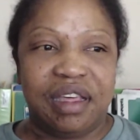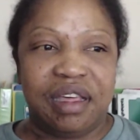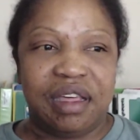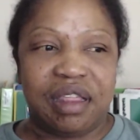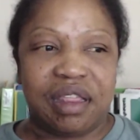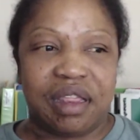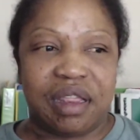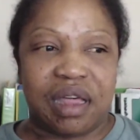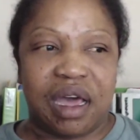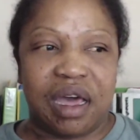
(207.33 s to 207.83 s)

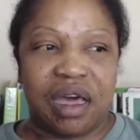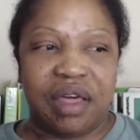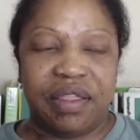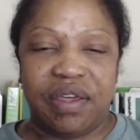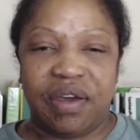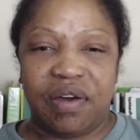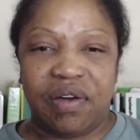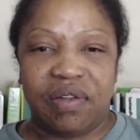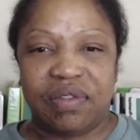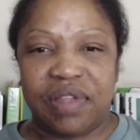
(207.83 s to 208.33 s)

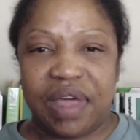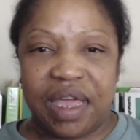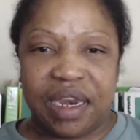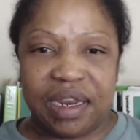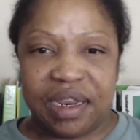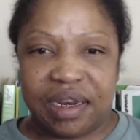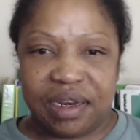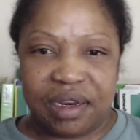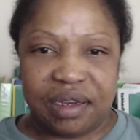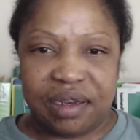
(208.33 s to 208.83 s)
they'll let
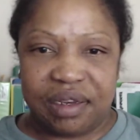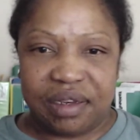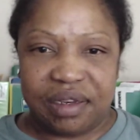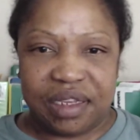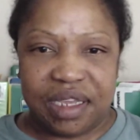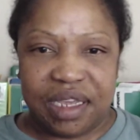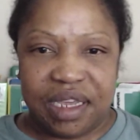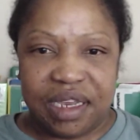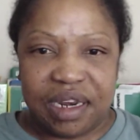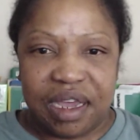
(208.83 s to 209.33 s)
it
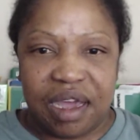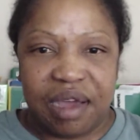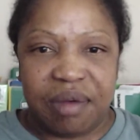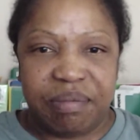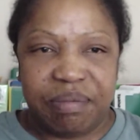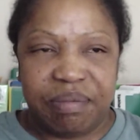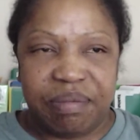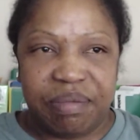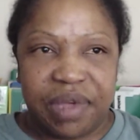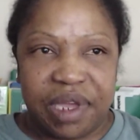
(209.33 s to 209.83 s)
heat
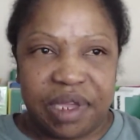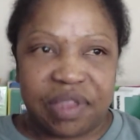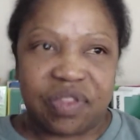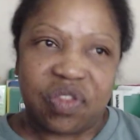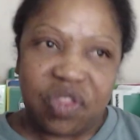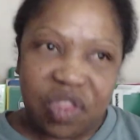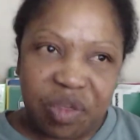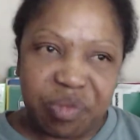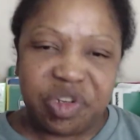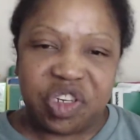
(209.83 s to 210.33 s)
up, like
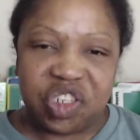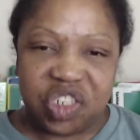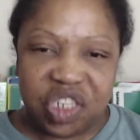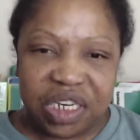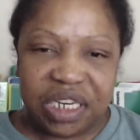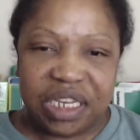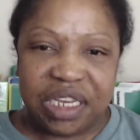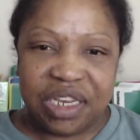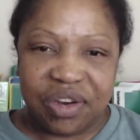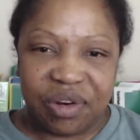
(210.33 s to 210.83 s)
the
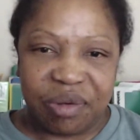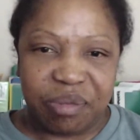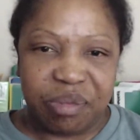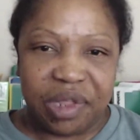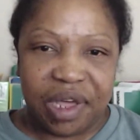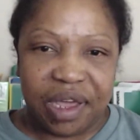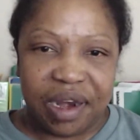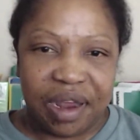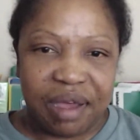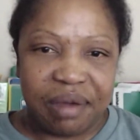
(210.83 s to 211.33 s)
machine heat your
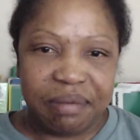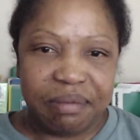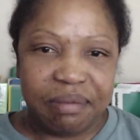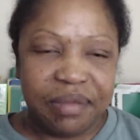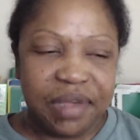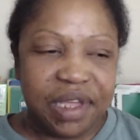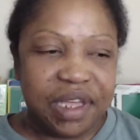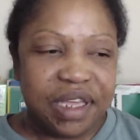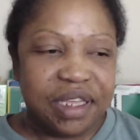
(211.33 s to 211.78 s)
blood up